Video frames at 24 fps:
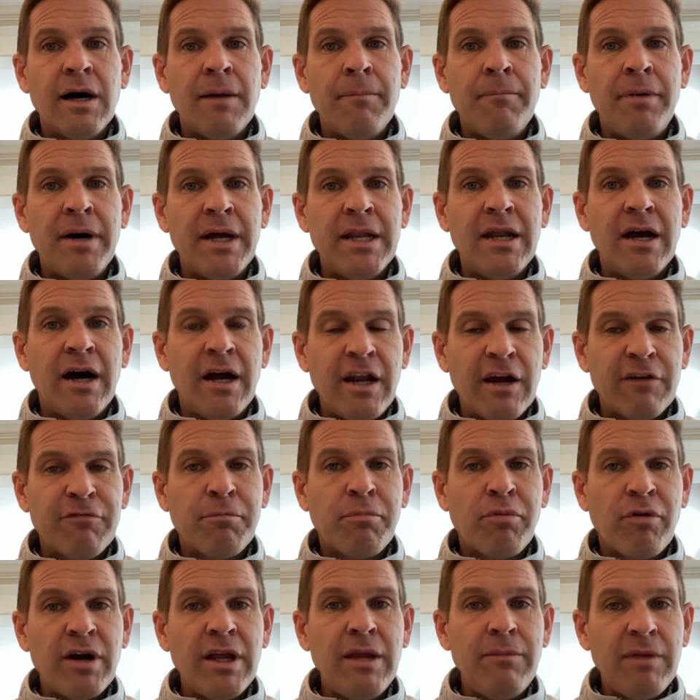but enough
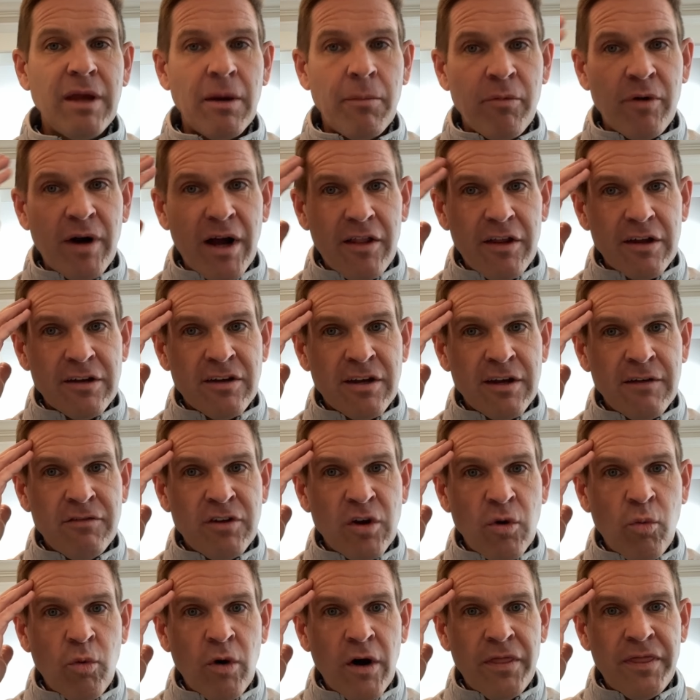premium relative
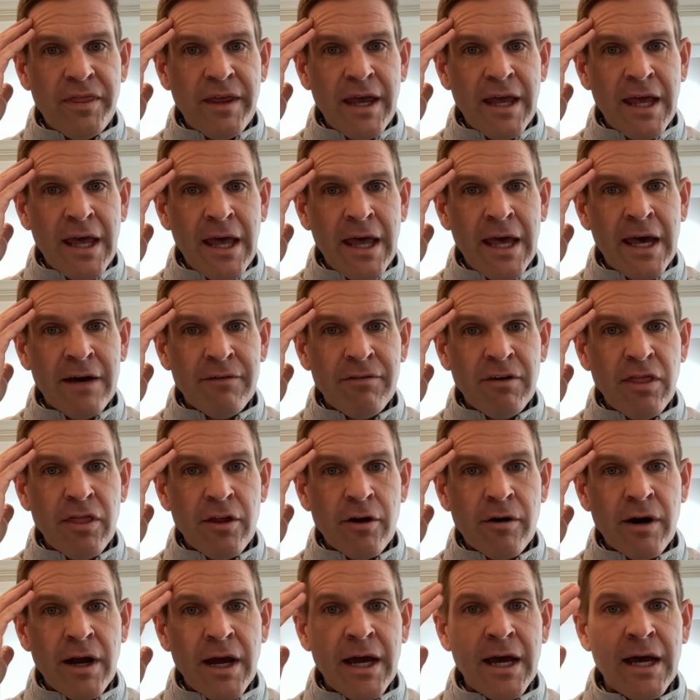to what they have in
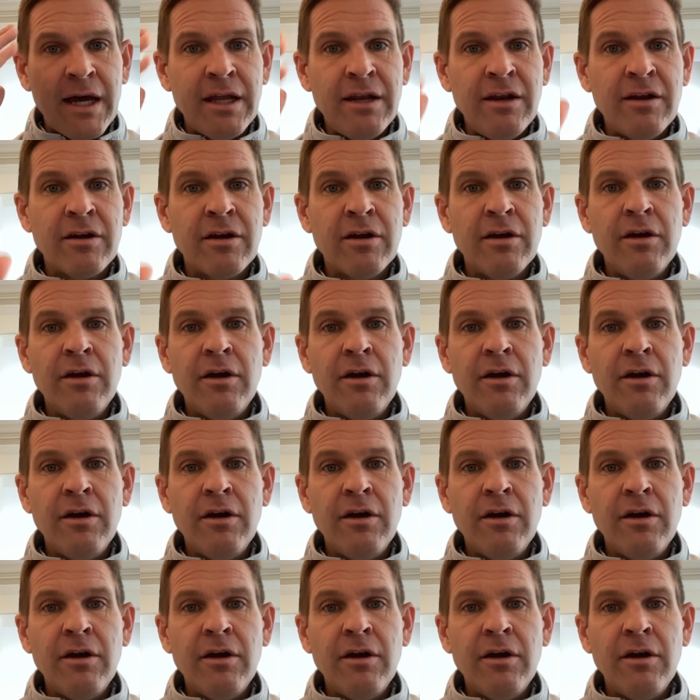their head